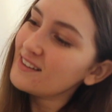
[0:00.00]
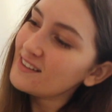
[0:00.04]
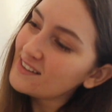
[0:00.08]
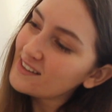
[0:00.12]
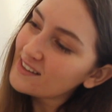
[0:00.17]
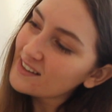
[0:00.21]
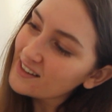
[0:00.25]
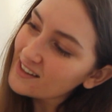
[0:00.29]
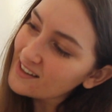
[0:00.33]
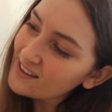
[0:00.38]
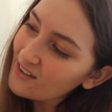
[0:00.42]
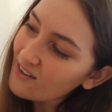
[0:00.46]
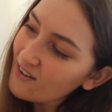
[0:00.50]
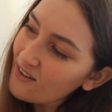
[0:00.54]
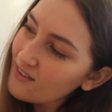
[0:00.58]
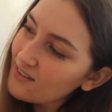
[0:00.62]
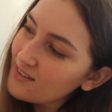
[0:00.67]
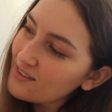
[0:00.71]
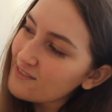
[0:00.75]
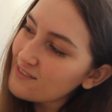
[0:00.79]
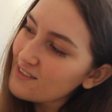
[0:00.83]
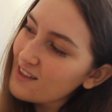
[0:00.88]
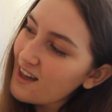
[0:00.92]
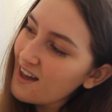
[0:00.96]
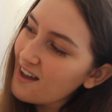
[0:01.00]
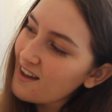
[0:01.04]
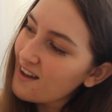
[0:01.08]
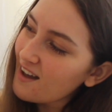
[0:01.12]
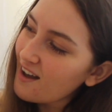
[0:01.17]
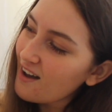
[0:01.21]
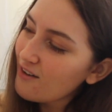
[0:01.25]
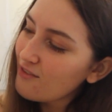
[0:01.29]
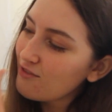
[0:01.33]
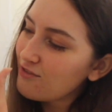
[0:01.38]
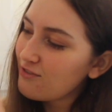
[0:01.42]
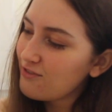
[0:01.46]
Look at all of that.
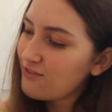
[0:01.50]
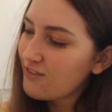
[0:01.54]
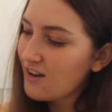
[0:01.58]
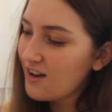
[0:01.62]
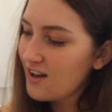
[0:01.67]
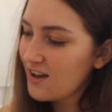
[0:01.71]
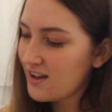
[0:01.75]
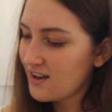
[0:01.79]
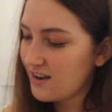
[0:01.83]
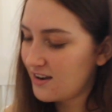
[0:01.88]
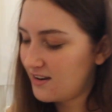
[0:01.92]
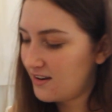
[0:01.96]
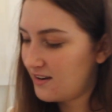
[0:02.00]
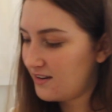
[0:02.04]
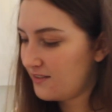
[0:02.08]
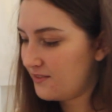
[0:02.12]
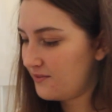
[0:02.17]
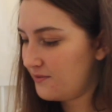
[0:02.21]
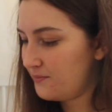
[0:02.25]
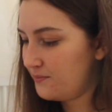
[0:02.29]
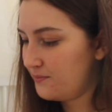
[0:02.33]
How fun.